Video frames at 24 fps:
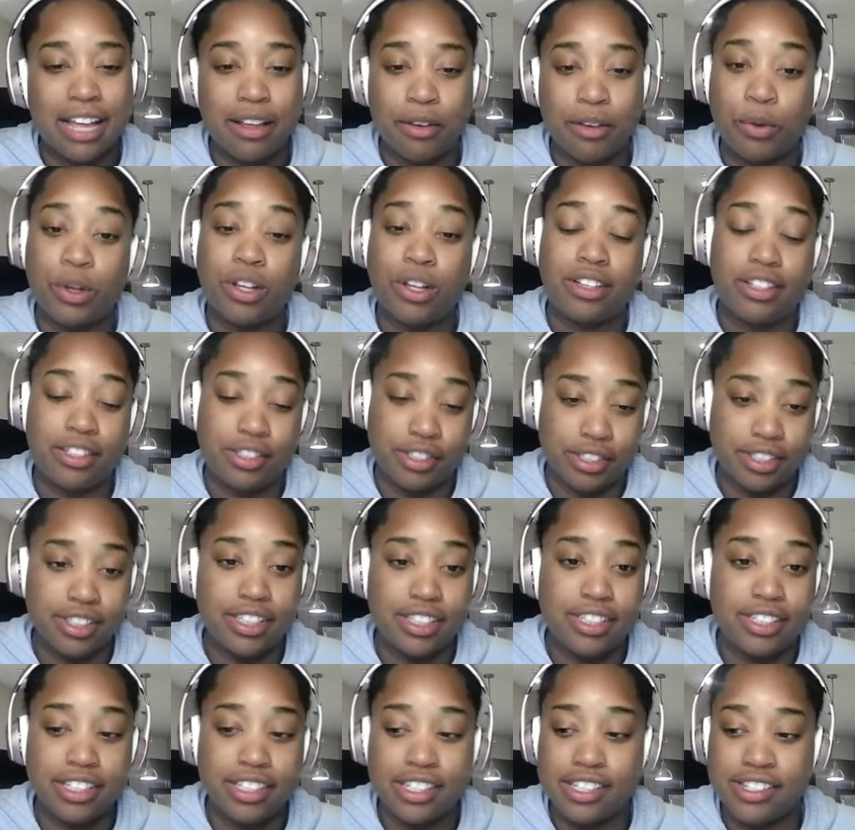Well, he
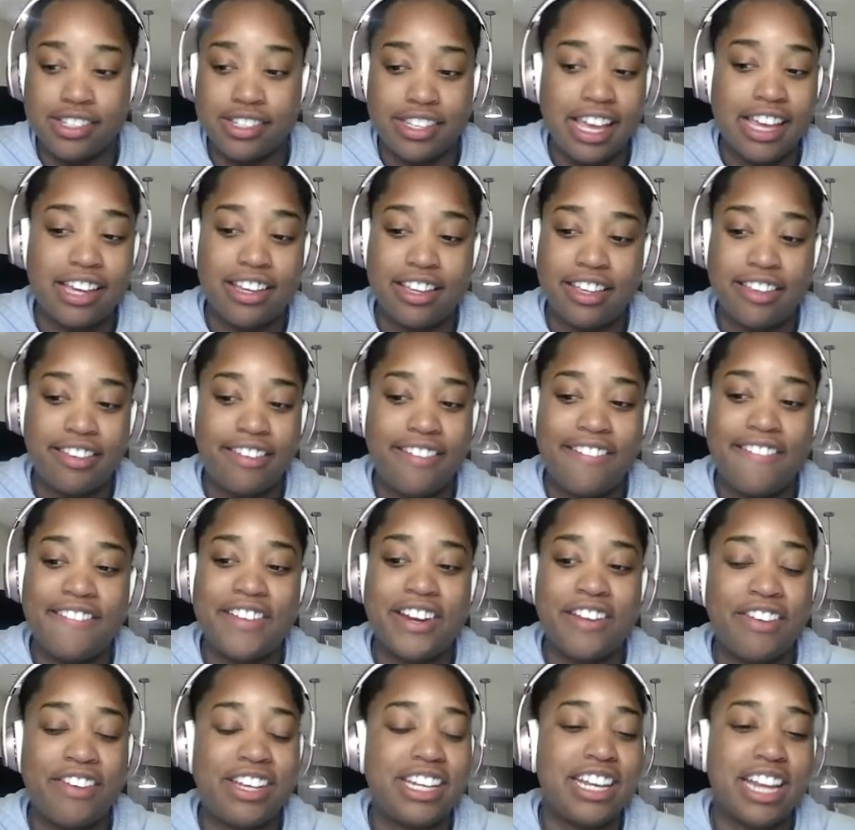should, because Zay, even
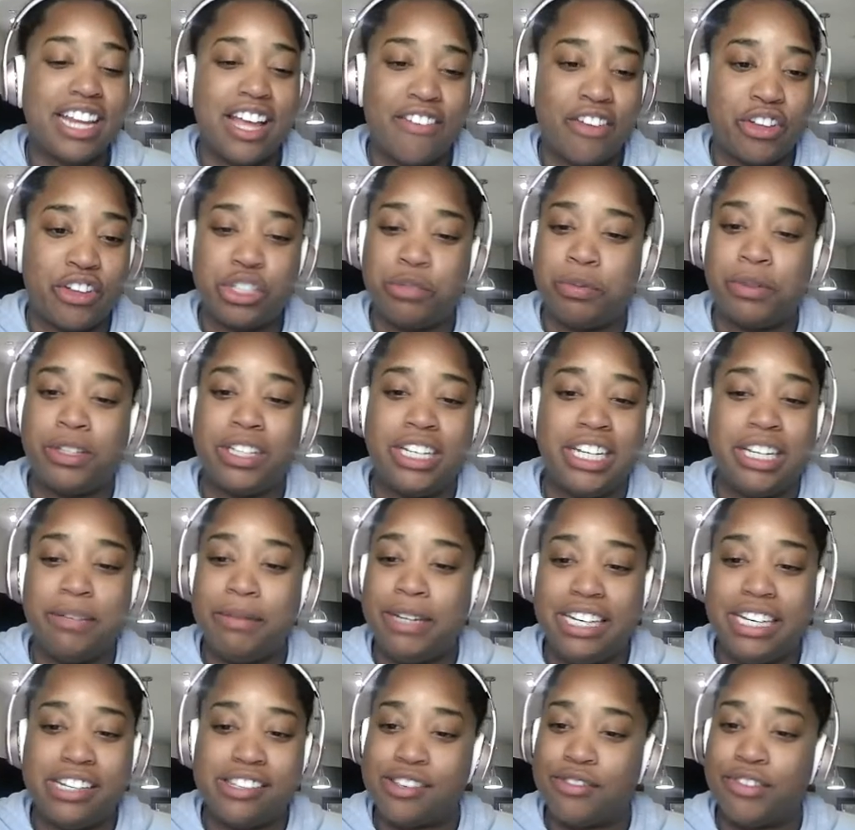if he did have eligibility, he
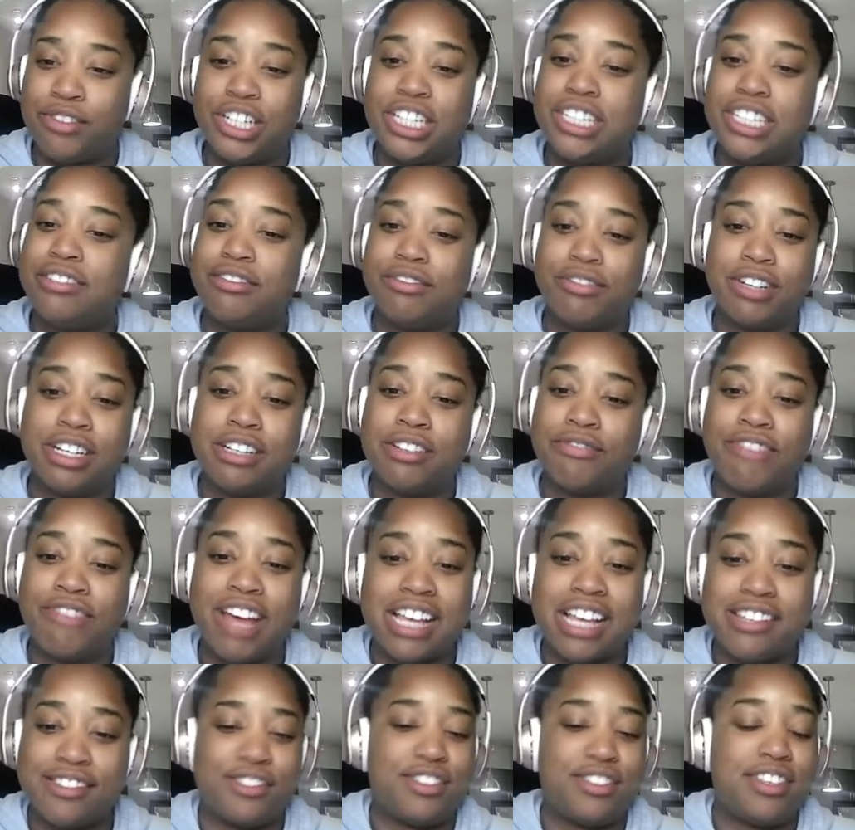needs to run as
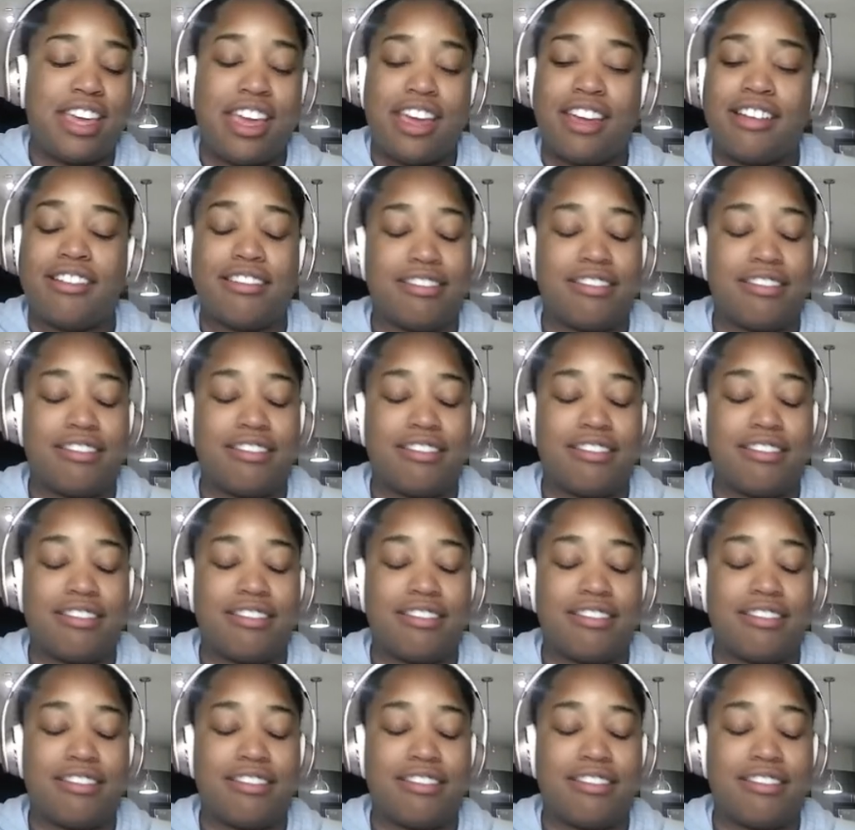fast as he can.